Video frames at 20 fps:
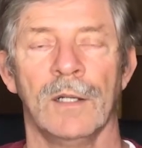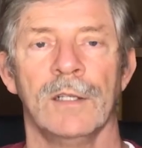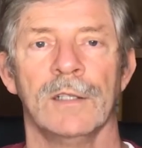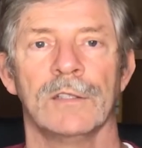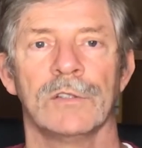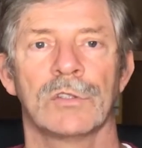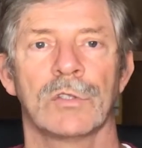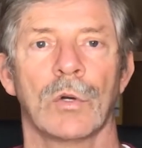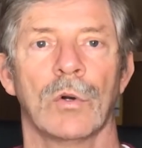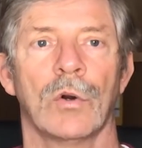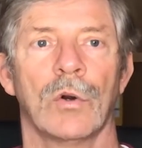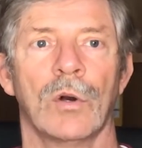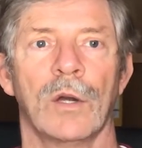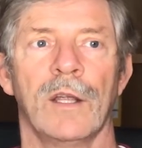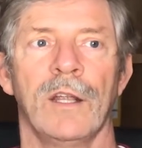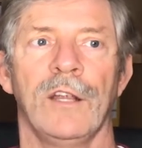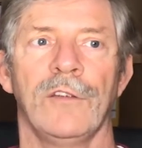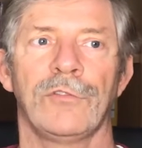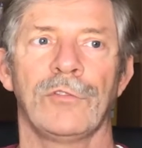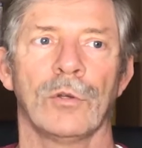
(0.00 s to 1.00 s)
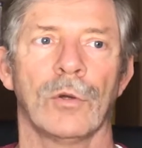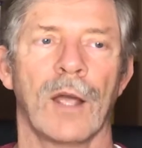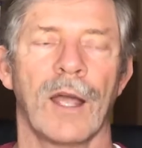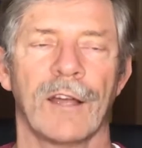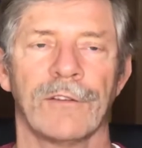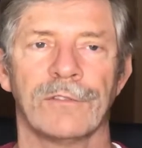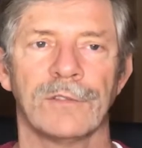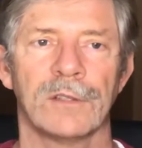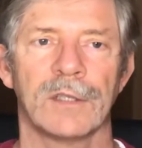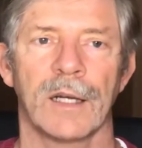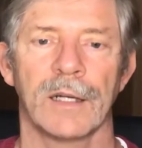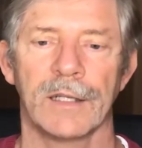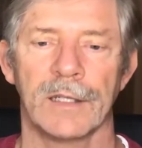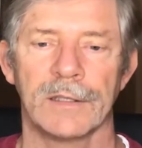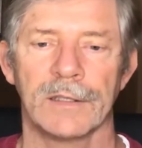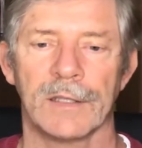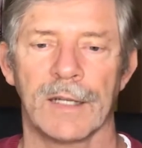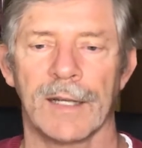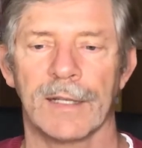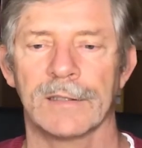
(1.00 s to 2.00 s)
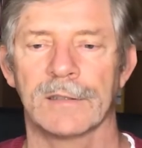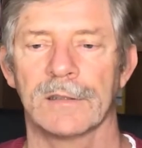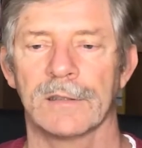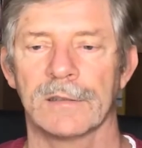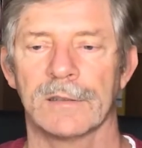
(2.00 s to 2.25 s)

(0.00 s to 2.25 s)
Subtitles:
So if you haven't done it yet,